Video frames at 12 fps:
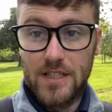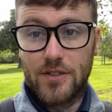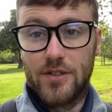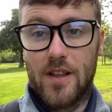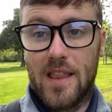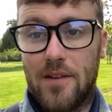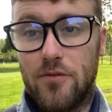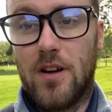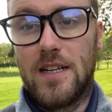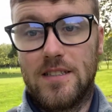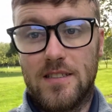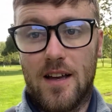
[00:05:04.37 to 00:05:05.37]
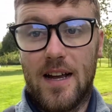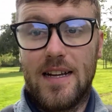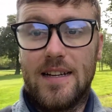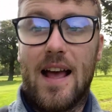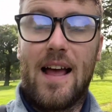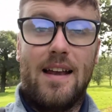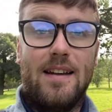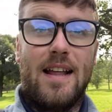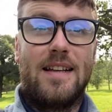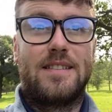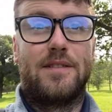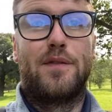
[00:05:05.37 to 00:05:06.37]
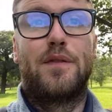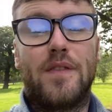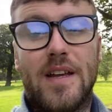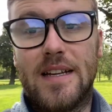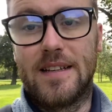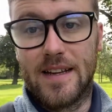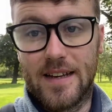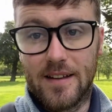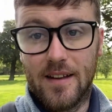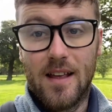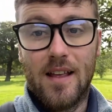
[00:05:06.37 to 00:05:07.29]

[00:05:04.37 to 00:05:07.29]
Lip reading: I could on that right side and let it feed in.